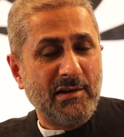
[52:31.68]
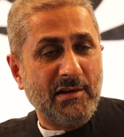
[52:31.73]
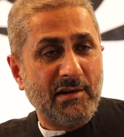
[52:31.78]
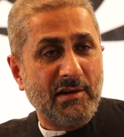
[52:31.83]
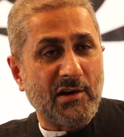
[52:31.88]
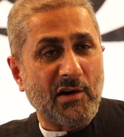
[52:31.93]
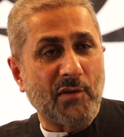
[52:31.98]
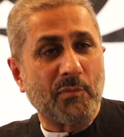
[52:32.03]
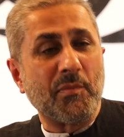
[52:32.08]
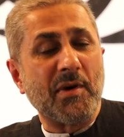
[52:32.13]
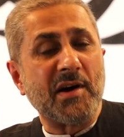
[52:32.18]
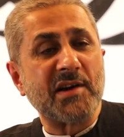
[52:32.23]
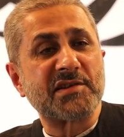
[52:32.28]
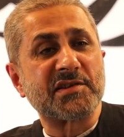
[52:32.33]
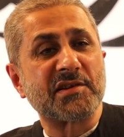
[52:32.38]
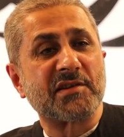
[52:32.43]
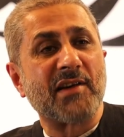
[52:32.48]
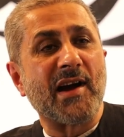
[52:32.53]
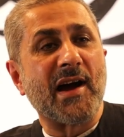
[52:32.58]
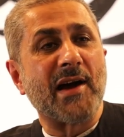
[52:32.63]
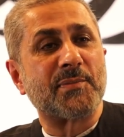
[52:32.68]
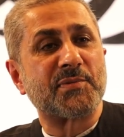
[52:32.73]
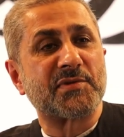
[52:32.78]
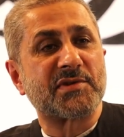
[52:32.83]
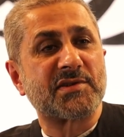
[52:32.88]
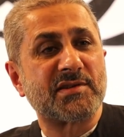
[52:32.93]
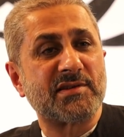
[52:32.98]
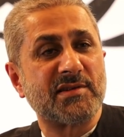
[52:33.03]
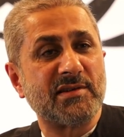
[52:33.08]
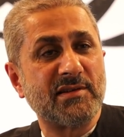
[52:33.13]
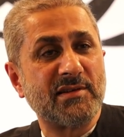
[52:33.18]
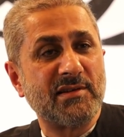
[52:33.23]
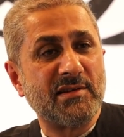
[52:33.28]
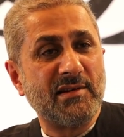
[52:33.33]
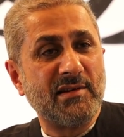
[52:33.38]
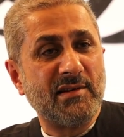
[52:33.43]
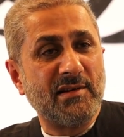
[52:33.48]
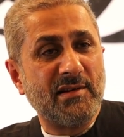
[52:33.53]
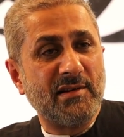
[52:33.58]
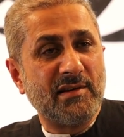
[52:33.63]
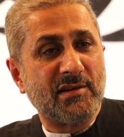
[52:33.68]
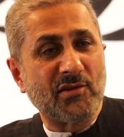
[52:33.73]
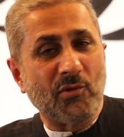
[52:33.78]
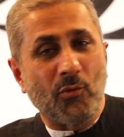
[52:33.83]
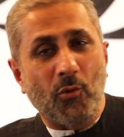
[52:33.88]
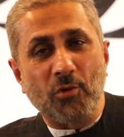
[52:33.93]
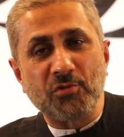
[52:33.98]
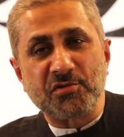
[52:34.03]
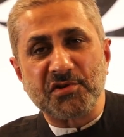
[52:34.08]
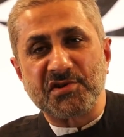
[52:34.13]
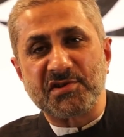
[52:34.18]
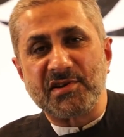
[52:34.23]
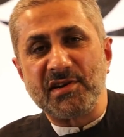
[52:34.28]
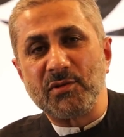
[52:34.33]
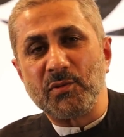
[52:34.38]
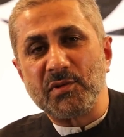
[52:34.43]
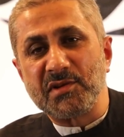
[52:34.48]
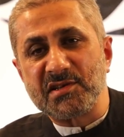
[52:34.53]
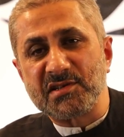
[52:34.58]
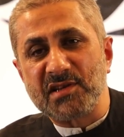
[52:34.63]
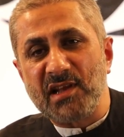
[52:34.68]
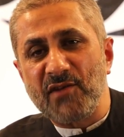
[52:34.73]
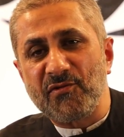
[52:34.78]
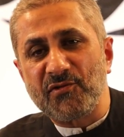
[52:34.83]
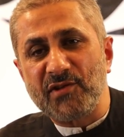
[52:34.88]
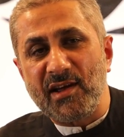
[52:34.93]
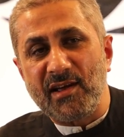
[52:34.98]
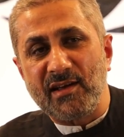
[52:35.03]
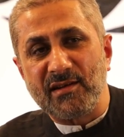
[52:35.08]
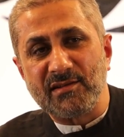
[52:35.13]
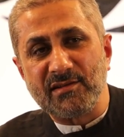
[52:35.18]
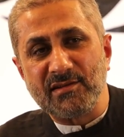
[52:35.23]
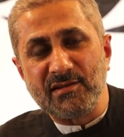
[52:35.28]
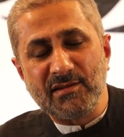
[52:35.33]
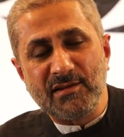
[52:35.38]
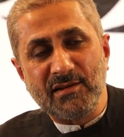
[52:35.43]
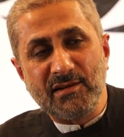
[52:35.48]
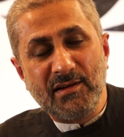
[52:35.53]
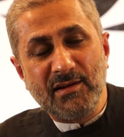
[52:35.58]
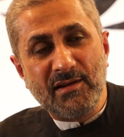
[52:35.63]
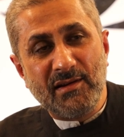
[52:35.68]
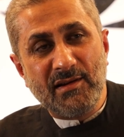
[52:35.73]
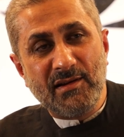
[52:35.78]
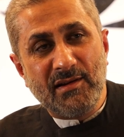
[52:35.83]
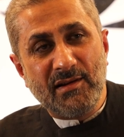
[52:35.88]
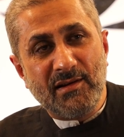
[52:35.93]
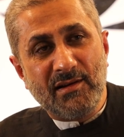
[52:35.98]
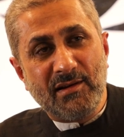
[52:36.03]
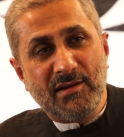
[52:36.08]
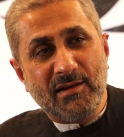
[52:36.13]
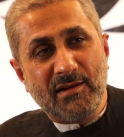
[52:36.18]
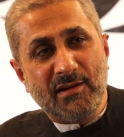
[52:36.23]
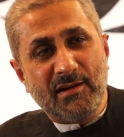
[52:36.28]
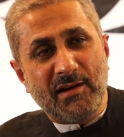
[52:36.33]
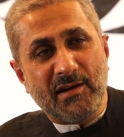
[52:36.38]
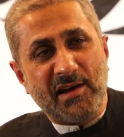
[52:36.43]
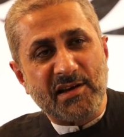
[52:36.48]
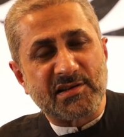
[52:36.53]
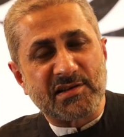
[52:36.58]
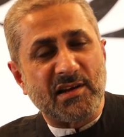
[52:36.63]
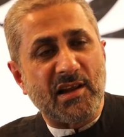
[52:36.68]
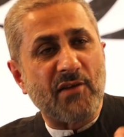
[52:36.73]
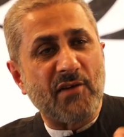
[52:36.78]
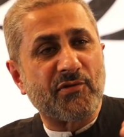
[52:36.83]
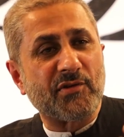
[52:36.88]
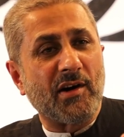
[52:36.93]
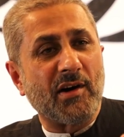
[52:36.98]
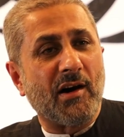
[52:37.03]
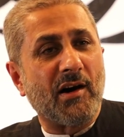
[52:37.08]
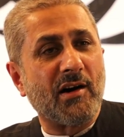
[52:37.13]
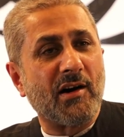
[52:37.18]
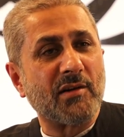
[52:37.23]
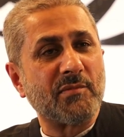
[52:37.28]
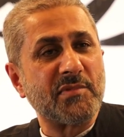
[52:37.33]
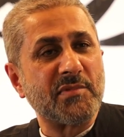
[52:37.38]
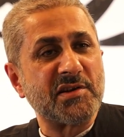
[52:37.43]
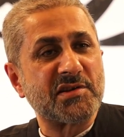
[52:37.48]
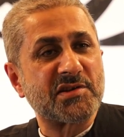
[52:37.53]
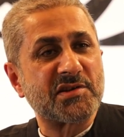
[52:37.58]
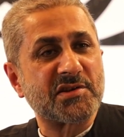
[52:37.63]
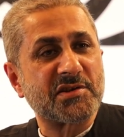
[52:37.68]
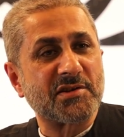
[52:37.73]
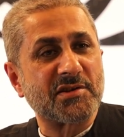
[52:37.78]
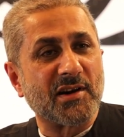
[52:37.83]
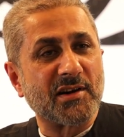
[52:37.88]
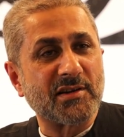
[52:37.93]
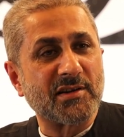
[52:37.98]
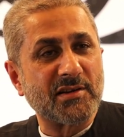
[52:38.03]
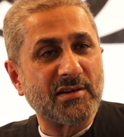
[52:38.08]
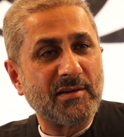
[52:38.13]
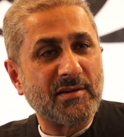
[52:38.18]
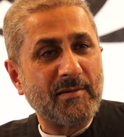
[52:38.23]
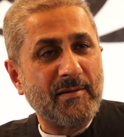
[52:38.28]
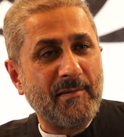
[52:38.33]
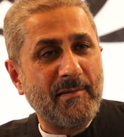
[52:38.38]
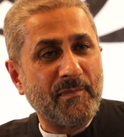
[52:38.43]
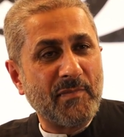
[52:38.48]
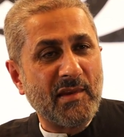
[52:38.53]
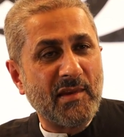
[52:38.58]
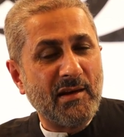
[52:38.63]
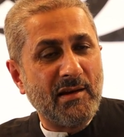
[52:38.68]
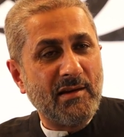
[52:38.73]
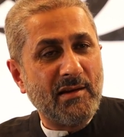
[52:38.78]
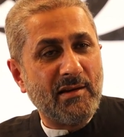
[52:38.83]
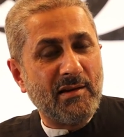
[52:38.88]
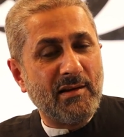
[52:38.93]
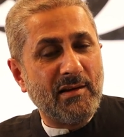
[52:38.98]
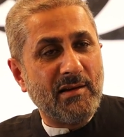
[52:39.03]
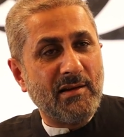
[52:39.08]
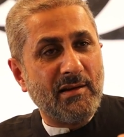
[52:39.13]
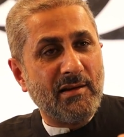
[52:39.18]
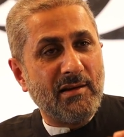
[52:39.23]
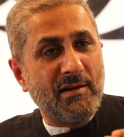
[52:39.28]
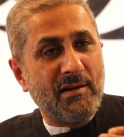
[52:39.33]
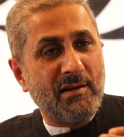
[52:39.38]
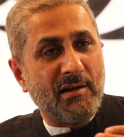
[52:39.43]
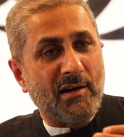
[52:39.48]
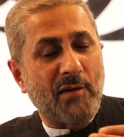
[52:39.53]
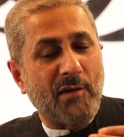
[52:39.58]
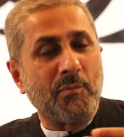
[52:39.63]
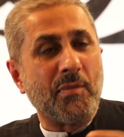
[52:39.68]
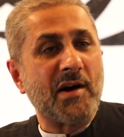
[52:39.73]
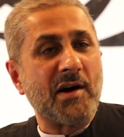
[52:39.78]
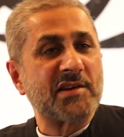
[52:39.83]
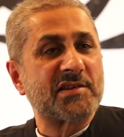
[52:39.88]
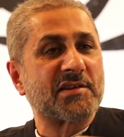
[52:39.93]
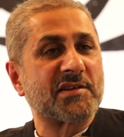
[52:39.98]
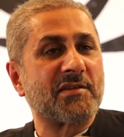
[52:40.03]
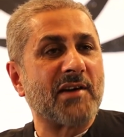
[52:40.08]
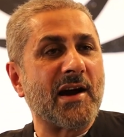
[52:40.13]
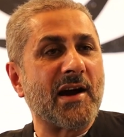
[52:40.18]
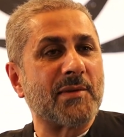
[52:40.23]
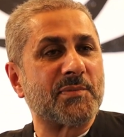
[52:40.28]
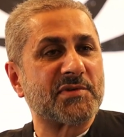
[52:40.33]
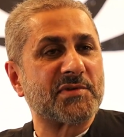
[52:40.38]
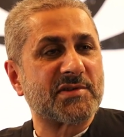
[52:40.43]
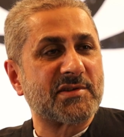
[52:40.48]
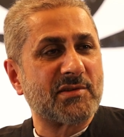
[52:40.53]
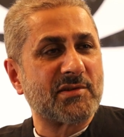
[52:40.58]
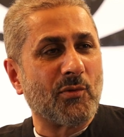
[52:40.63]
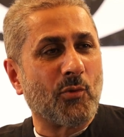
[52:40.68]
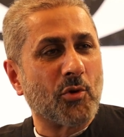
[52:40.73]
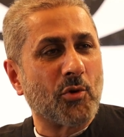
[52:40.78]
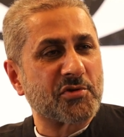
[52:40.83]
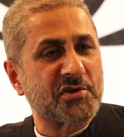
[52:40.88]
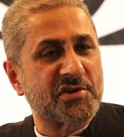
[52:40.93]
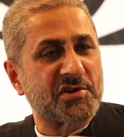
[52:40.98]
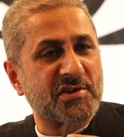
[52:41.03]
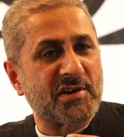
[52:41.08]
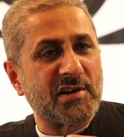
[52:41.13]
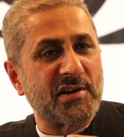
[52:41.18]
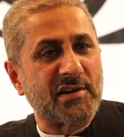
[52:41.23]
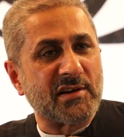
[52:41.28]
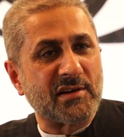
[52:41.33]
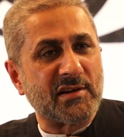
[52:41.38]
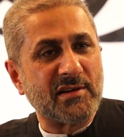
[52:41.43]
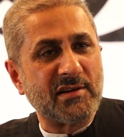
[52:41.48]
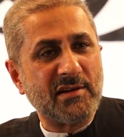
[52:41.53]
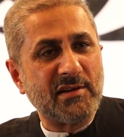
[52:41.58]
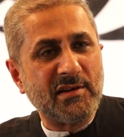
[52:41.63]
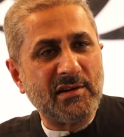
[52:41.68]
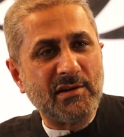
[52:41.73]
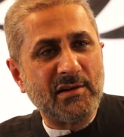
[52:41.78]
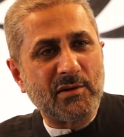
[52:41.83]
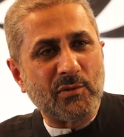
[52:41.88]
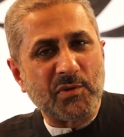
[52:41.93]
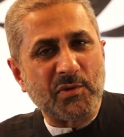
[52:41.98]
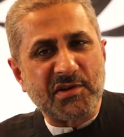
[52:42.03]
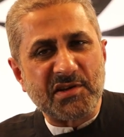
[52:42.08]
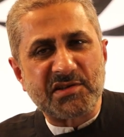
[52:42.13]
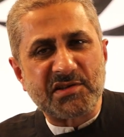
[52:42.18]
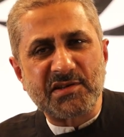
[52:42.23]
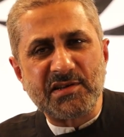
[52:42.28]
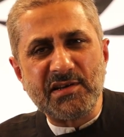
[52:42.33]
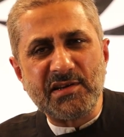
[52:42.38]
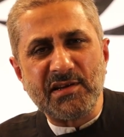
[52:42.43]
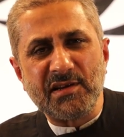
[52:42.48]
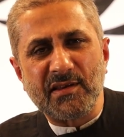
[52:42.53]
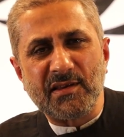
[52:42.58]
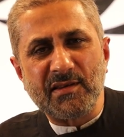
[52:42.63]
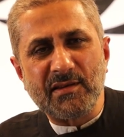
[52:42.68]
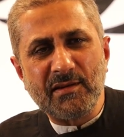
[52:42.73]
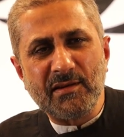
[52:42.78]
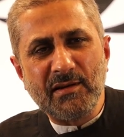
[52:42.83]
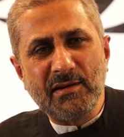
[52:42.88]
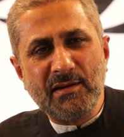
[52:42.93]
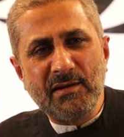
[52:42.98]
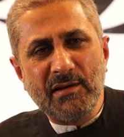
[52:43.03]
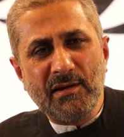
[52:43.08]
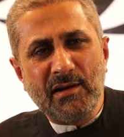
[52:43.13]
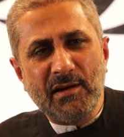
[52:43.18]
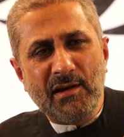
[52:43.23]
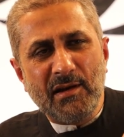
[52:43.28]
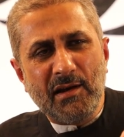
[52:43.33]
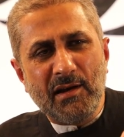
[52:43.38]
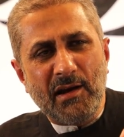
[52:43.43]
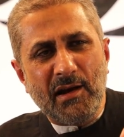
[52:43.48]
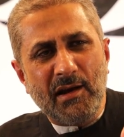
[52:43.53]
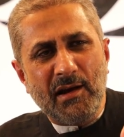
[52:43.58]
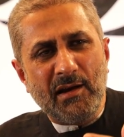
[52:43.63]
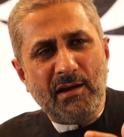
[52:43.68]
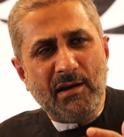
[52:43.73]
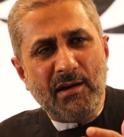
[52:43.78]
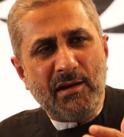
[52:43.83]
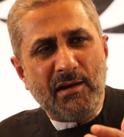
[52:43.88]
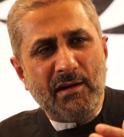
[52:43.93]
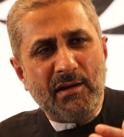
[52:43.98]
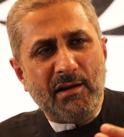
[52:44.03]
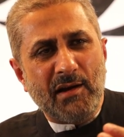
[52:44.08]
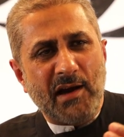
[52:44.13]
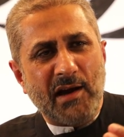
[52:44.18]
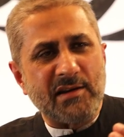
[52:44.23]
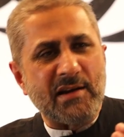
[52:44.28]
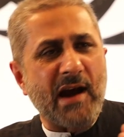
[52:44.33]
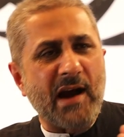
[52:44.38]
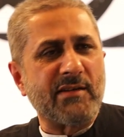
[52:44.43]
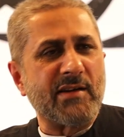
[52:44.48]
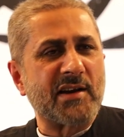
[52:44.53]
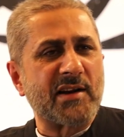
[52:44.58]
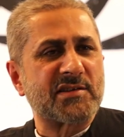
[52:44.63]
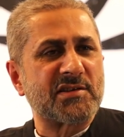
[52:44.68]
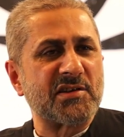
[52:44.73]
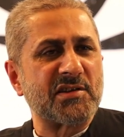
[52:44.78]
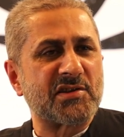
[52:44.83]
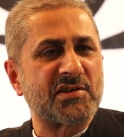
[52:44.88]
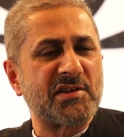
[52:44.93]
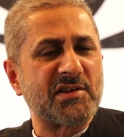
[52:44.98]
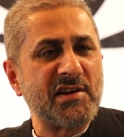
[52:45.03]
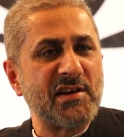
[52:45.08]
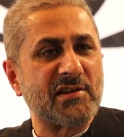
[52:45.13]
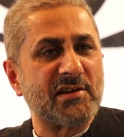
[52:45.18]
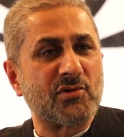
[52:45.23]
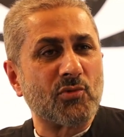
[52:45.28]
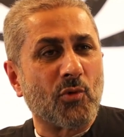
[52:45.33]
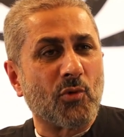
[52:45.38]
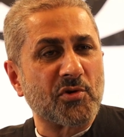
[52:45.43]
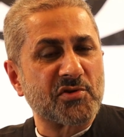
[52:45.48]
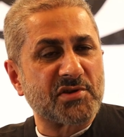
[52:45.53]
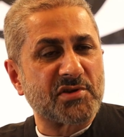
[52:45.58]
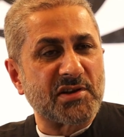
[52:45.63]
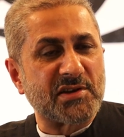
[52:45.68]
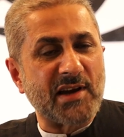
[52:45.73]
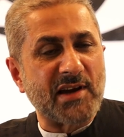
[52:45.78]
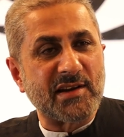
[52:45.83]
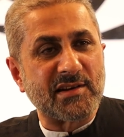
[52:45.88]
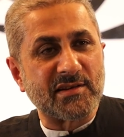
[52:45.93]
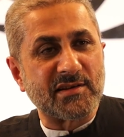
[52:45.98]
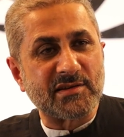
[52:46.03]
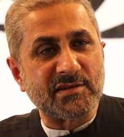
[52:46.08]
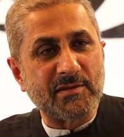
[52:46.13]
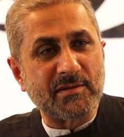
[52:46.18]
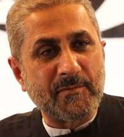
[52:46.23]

Abbas grabs the water skin with his left hand his left arm is struck. Abbas grabs the water skin with his teeth and directs his steed towards the tent.